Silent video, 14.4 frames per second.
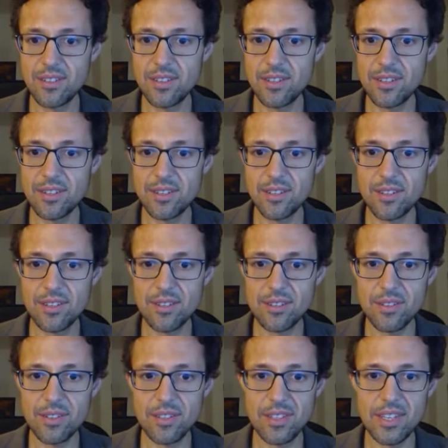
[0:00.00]
this
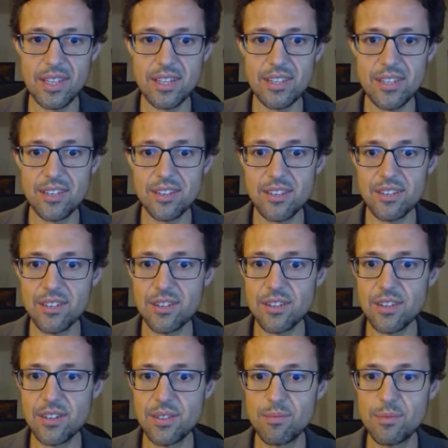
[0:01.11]
starting
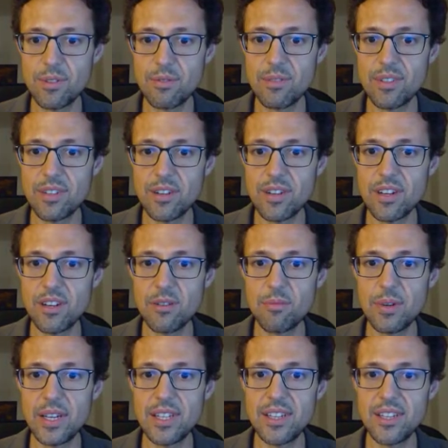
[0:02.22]
grid between the
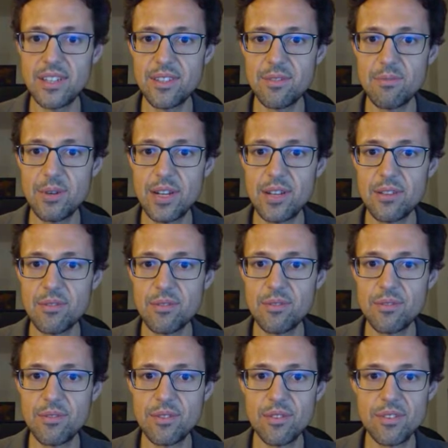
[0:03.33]
column header and the value,
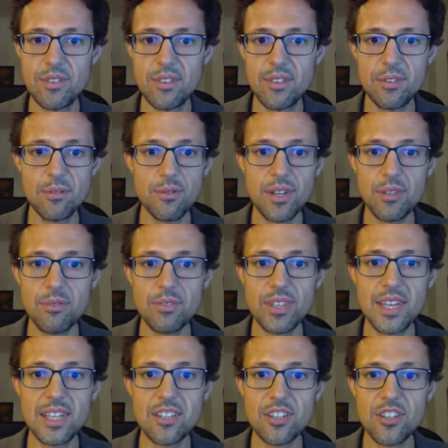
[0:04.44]
you cannot
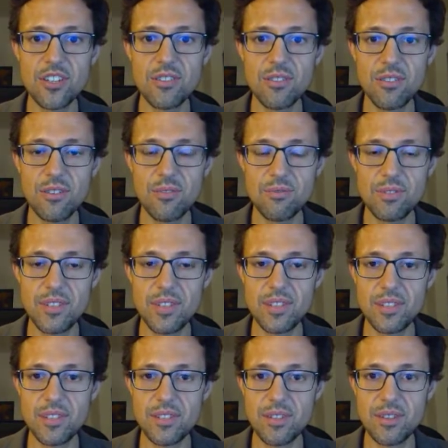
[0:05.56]
get rid of
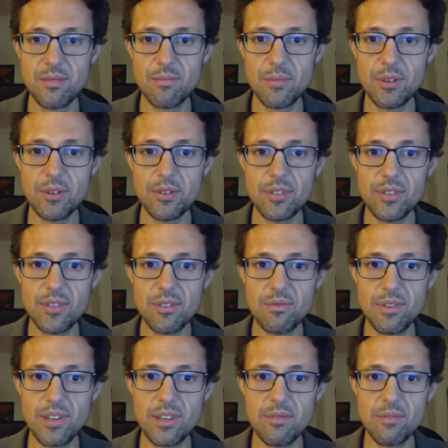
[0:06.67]
this, because
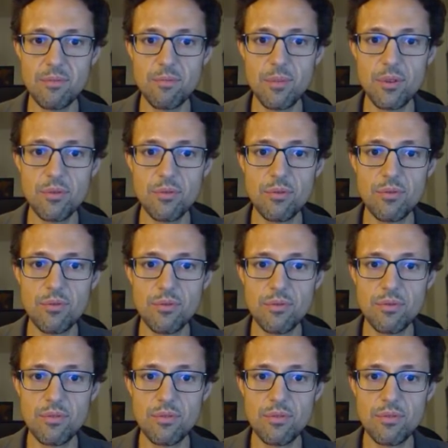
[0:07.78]
if I have it blue,